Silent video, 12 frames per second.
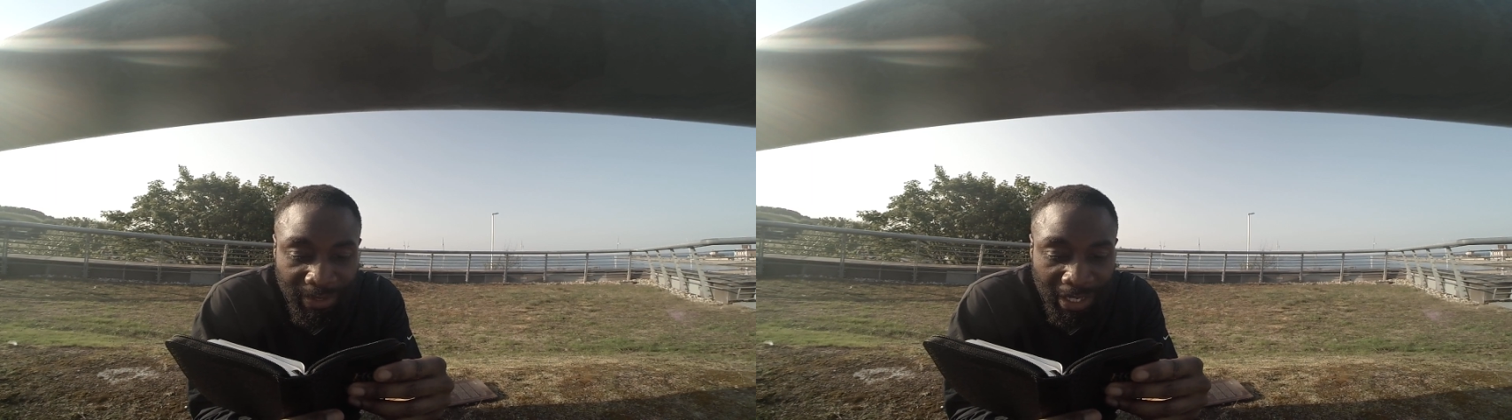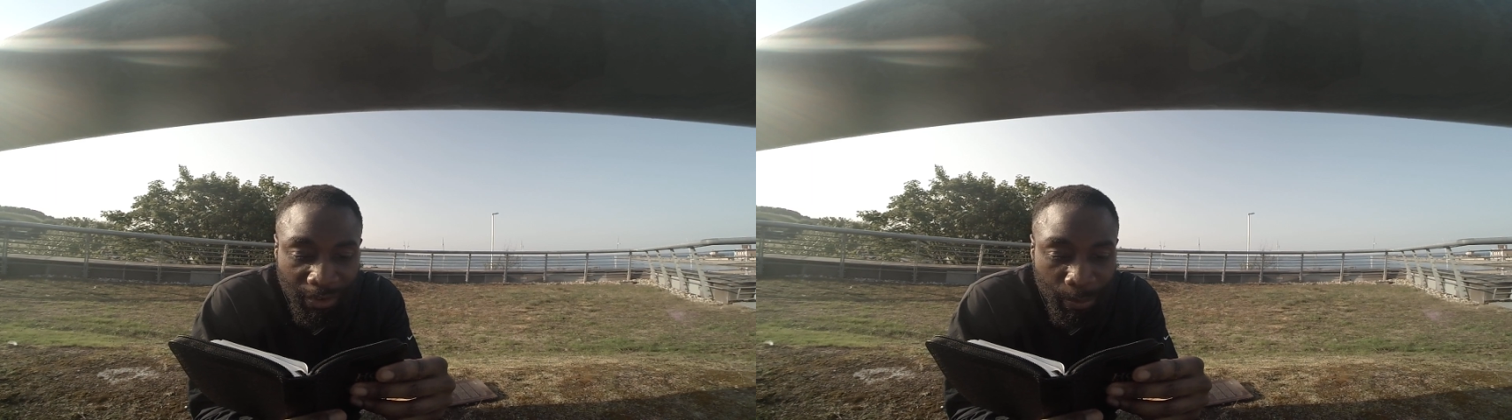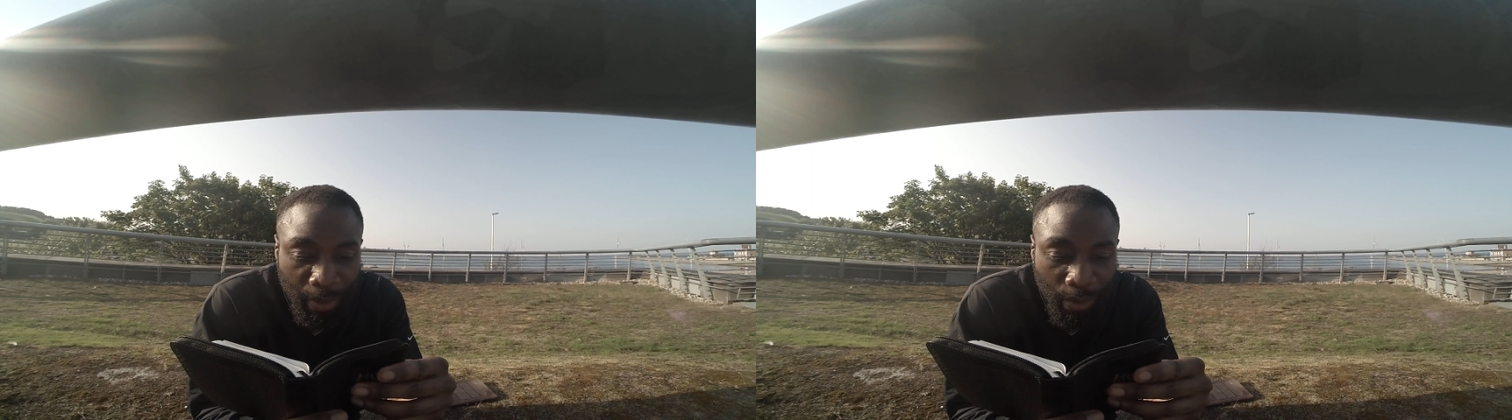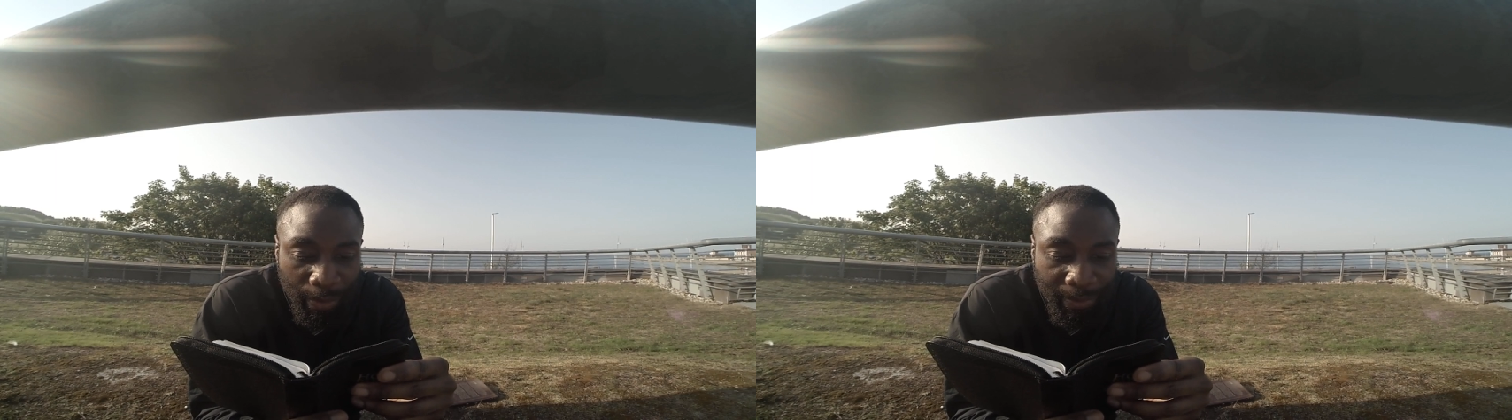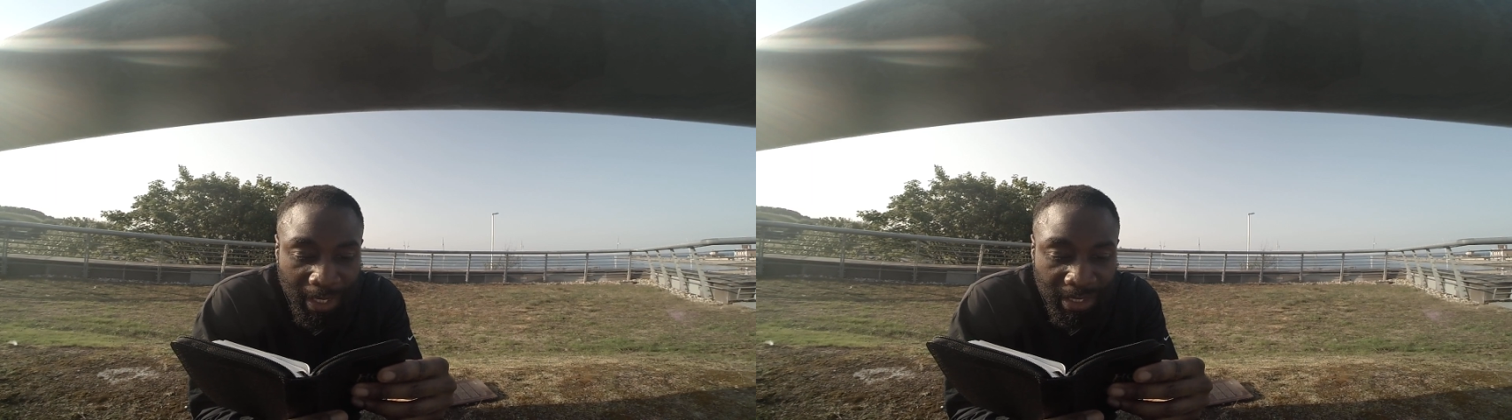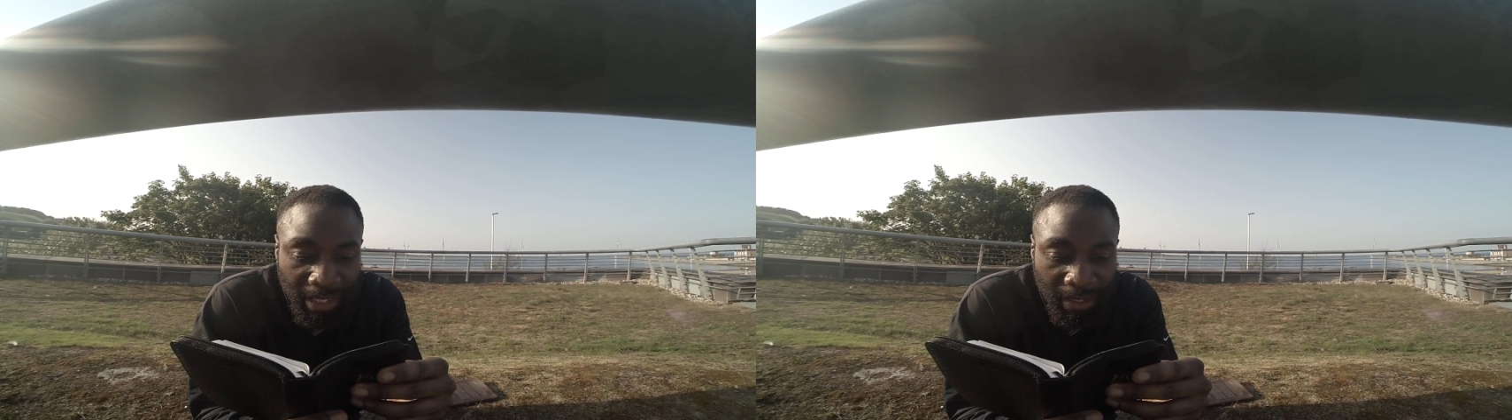
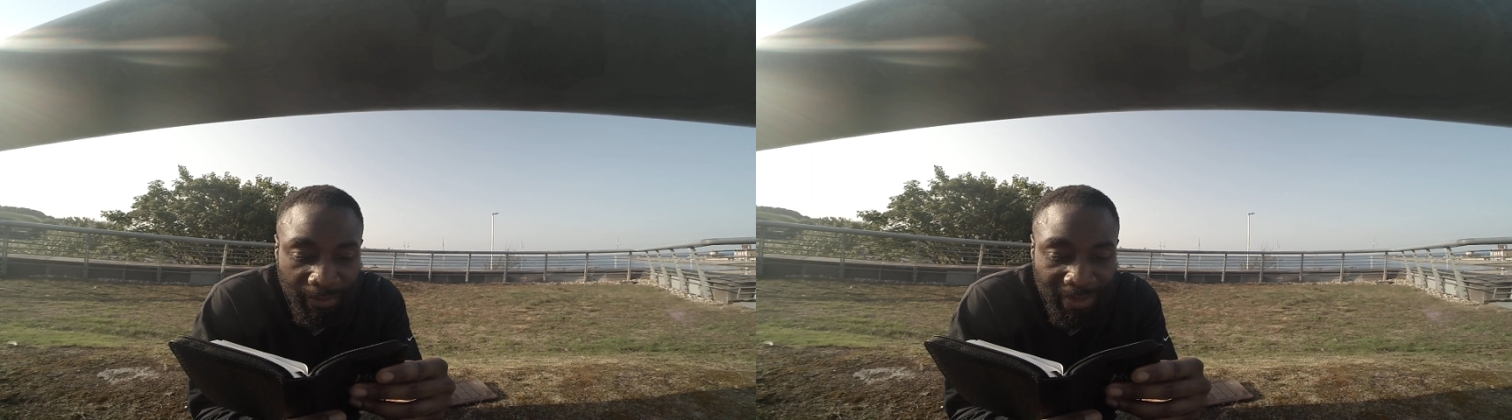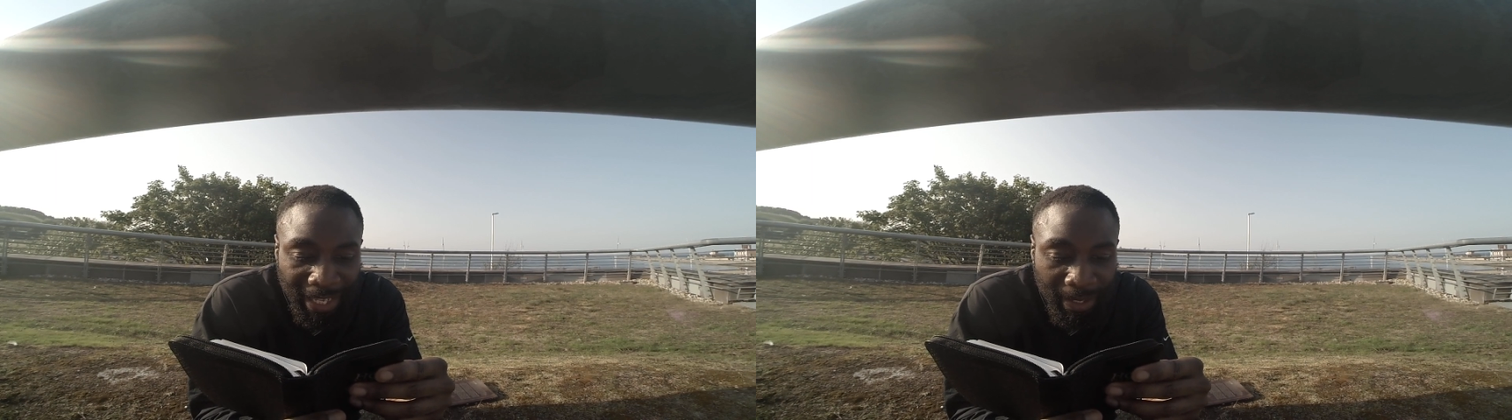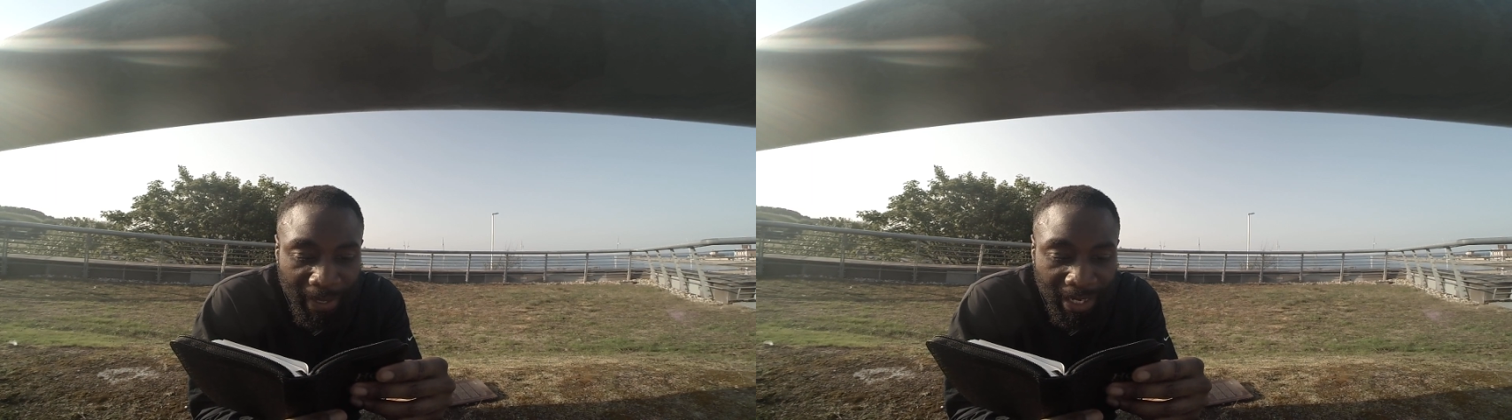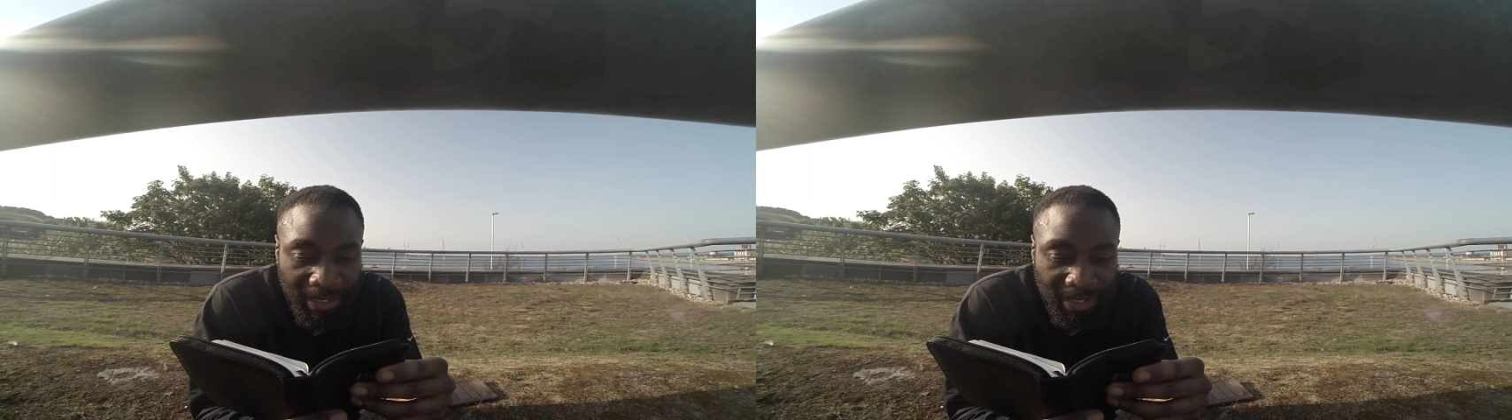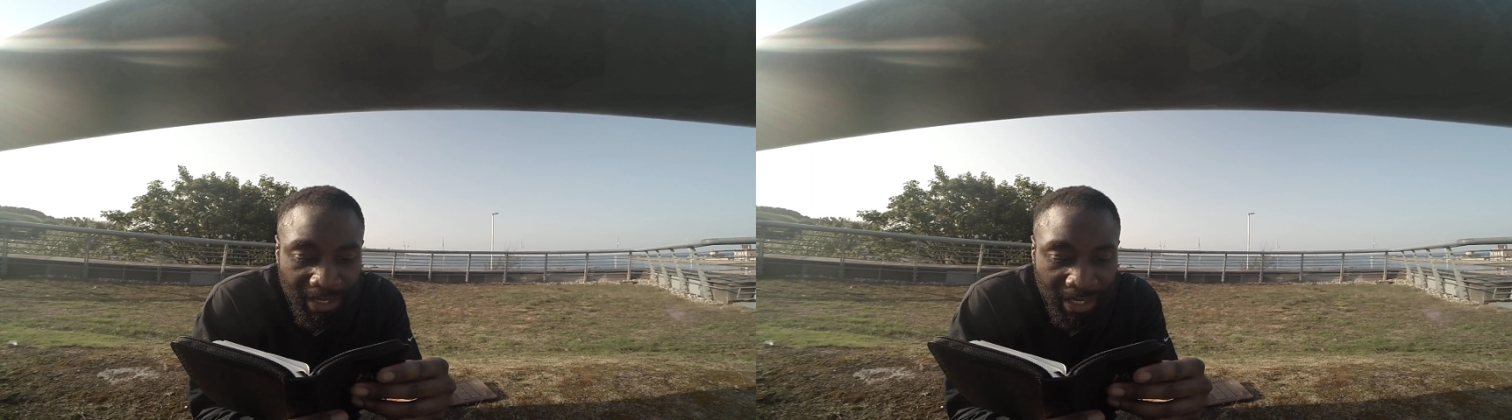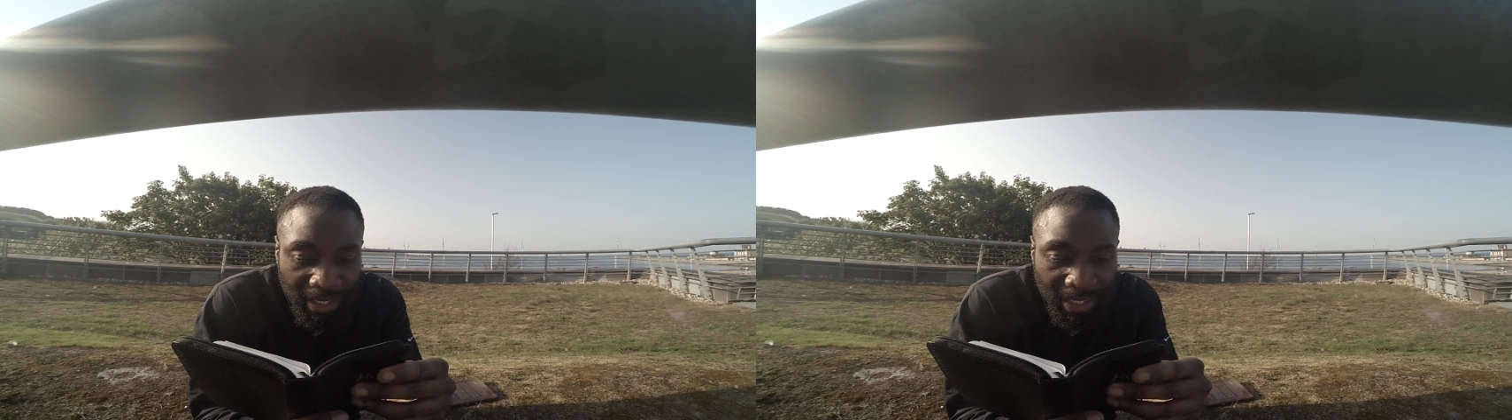Jeroboam, the son of Nebat,